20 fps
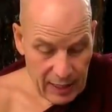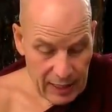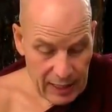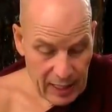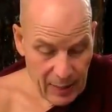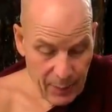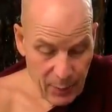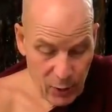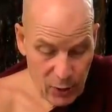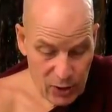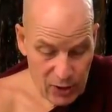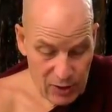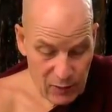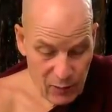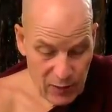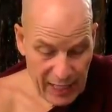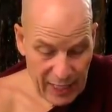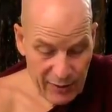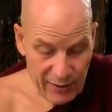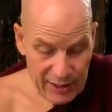Here a person,
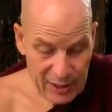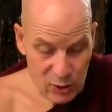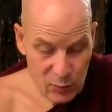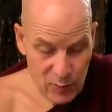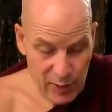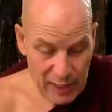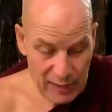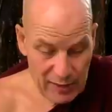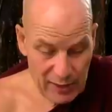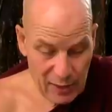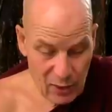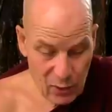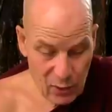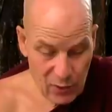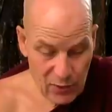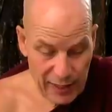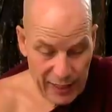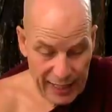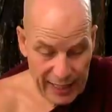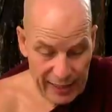without experiencing
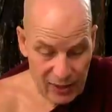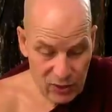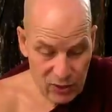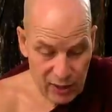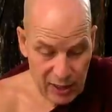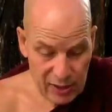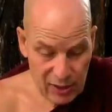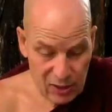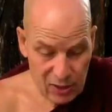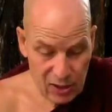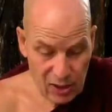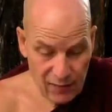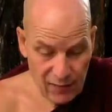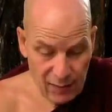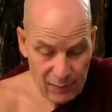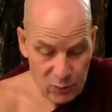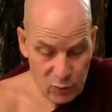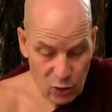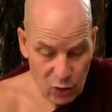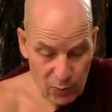all the 8 stages of
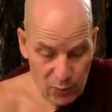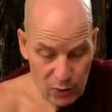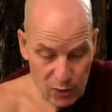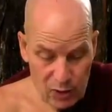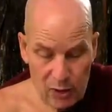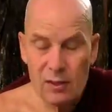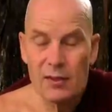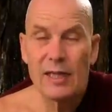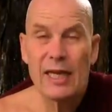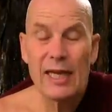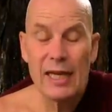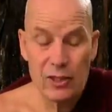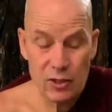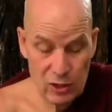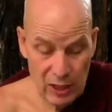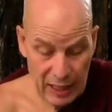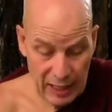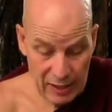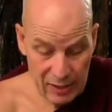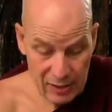absorption, the 8
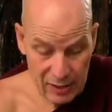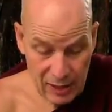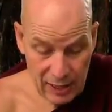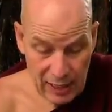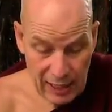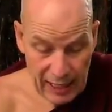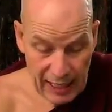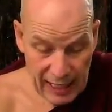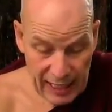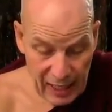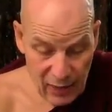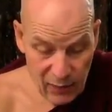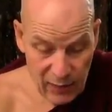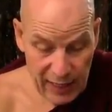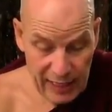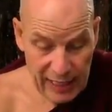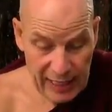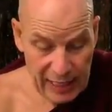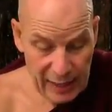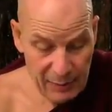jhanas,
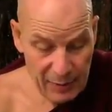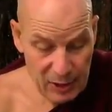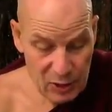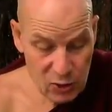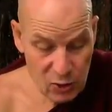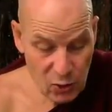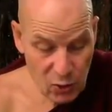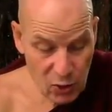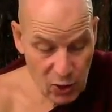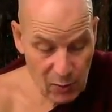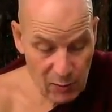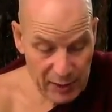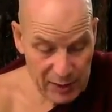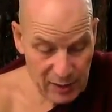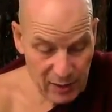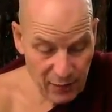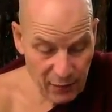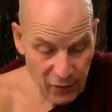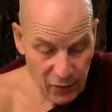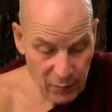anyway eliminates all
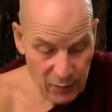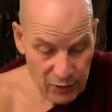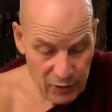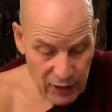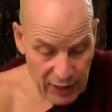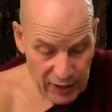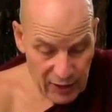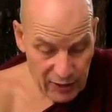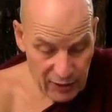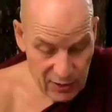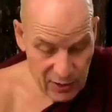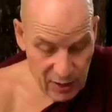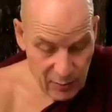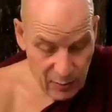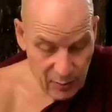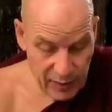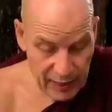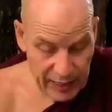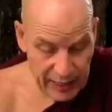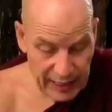mental fermentations
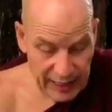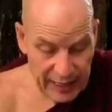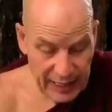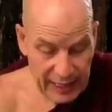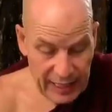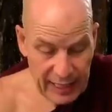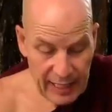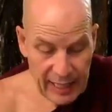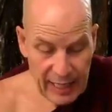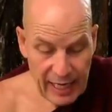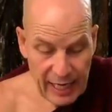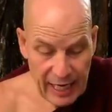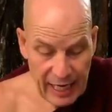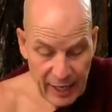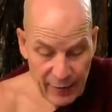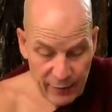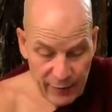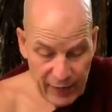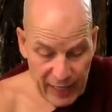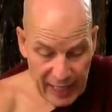completely
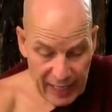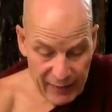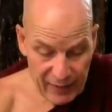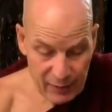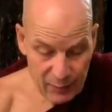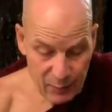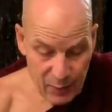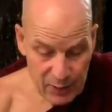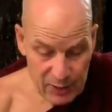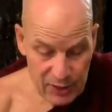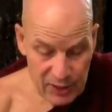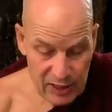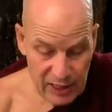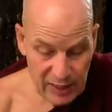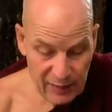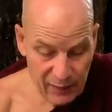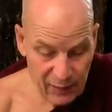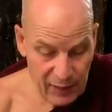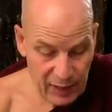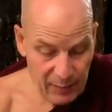after having
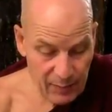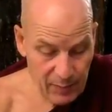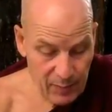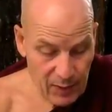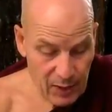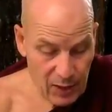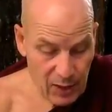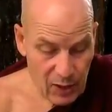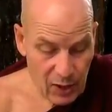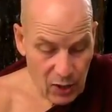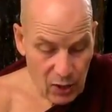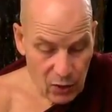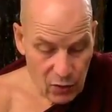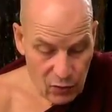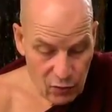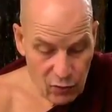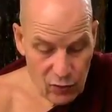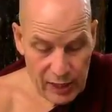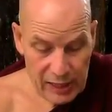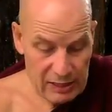perceived them
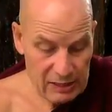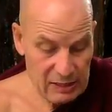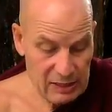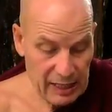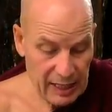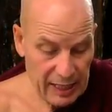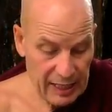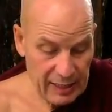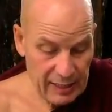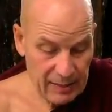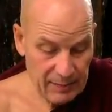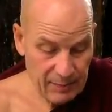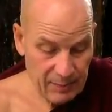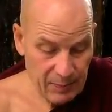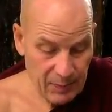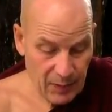through insight.